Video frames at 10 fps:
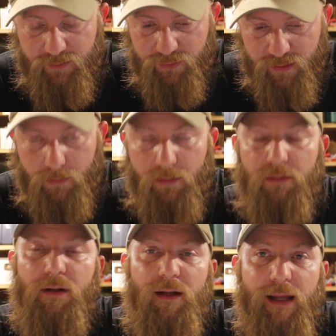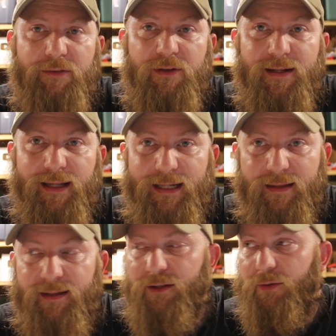in general has done
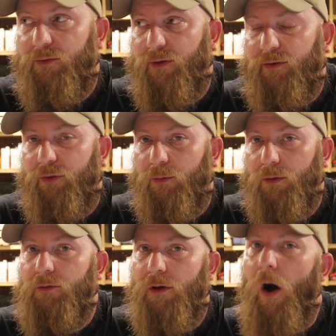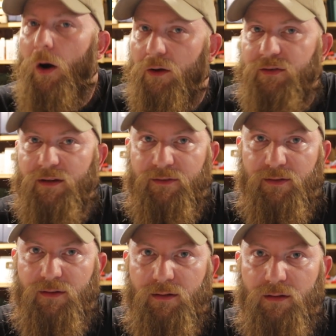anything to address the root
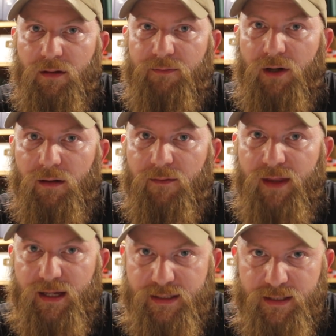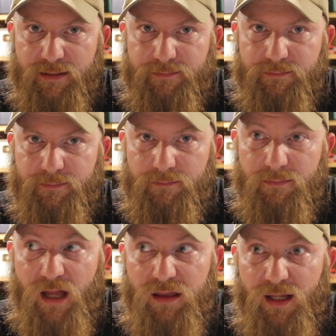causes of all of this.
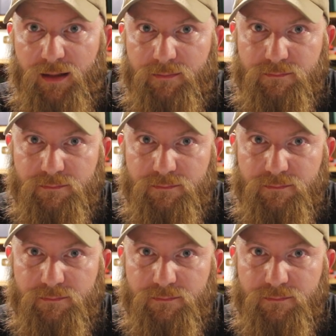Nothing.